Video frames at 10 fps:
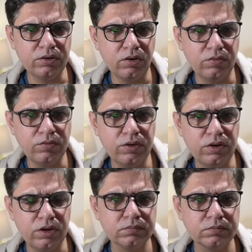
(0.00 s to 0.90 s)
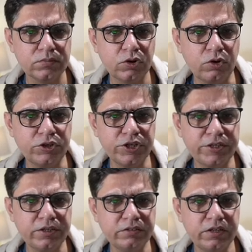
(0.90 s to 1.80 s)
of
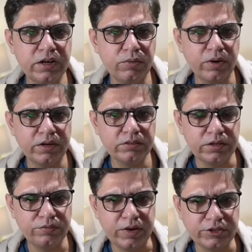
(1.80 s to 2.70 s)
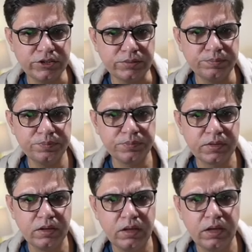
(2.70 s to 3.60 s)
congenital Zika virus infection.
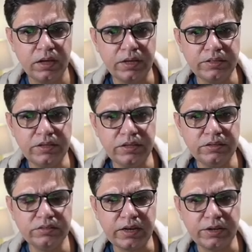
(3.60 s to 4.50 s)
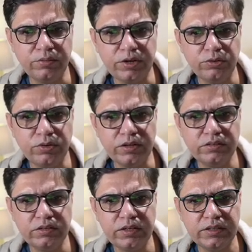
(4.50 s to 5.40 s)
In the second one, you can
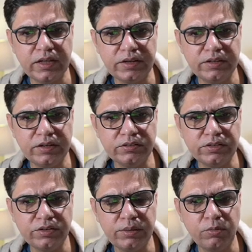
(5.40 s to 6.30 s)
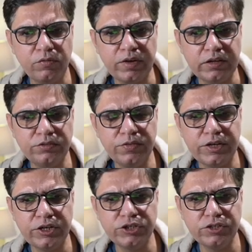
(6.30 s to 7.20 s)
see that there is a rim of
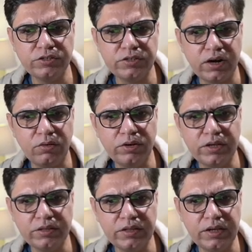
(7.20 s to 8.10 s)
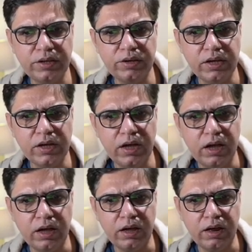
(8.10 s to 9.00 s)
calcification surrounding the
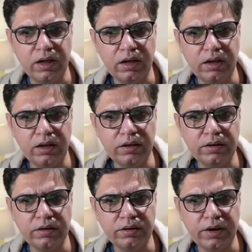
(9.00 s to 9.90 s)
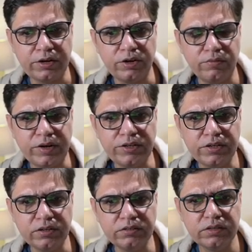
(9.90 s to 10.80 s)
lateral
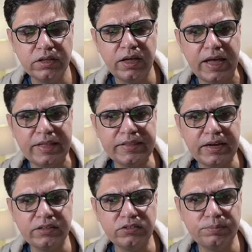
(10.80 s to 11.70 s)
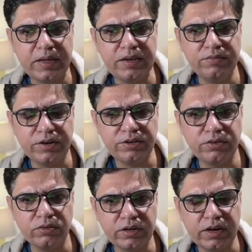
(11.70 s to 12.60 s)
ventricles, and that is
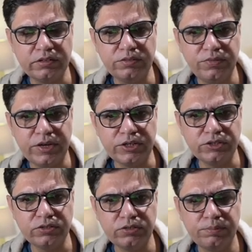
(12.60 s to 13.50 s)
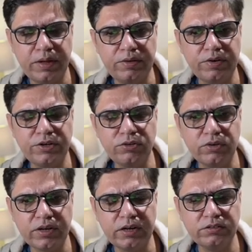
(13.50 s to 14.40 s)
periventricular calcification.
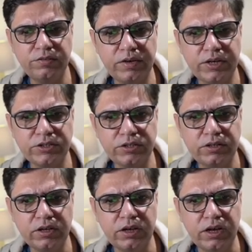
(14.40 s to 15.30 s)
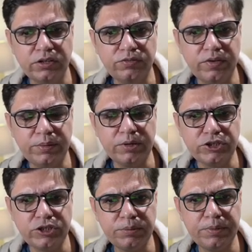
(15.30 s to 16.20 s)
Periventricular calcification is very
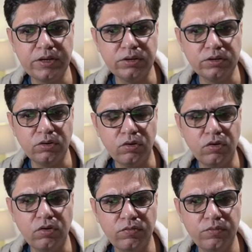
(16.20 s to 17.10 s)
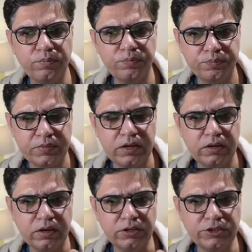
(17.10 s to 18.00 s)
much typical of
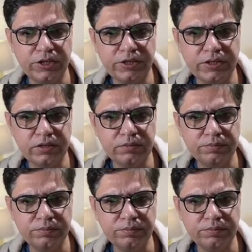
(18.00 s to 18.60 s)
congenital